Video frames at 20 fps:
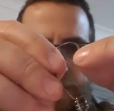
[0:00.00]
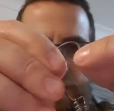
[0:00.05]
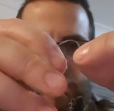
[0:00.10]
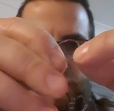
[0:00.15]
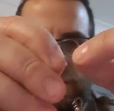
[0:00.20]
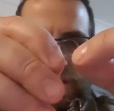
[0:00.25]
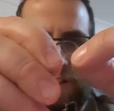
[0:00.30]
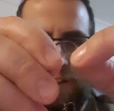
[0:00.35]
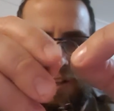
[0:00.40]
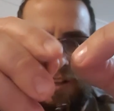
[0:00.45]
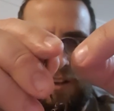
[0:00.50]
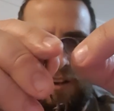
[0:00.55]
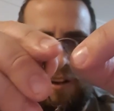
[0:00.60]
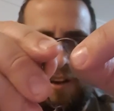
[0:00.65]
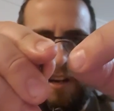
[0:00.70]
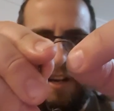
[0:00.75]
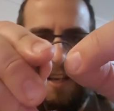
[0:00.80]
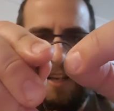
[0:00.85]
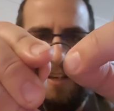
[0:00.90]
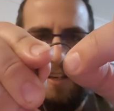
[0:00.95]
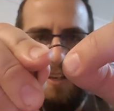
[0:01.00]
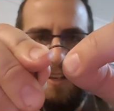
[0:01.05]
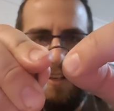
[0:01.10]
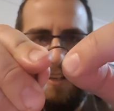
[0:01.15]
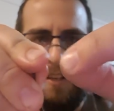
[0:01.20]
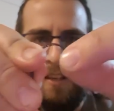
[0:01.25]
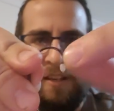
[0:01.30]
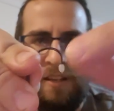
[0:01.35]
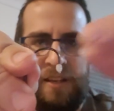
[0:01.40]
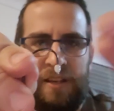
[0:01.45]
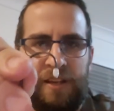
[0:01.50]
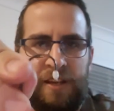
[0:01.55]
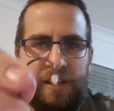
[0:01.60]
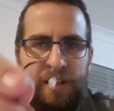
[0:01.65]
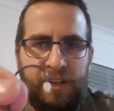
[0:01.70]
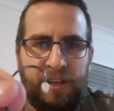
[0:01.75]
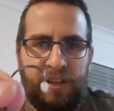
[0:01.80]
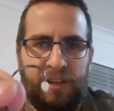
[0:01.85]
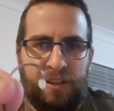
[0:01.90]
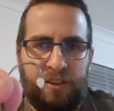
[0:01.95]
on your line,
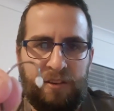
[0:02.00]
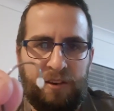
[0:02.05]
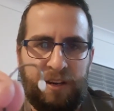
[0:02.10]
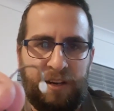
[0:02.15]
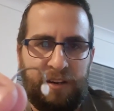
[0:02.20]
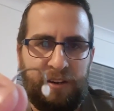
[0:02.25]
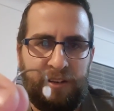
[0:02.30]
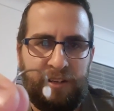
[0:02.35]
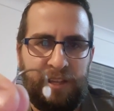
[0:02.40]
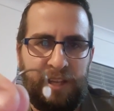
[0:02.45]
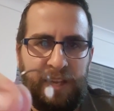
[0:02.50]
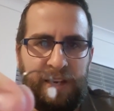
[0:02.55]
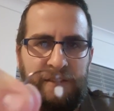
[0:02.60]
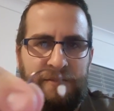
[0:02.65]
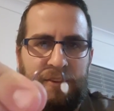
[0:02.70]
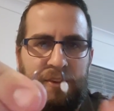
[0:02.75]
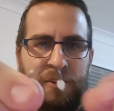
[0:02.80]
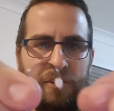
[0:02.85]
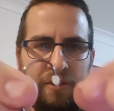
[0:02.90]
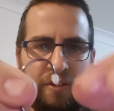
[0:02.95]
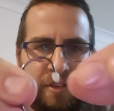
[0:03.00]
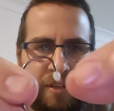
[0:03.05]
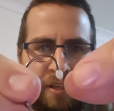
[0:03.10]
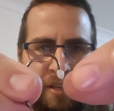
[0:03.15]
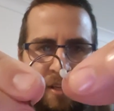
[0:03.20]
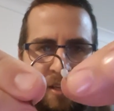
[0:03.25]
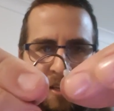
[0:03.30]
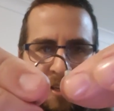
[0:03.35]
you thread it on the end of your hook,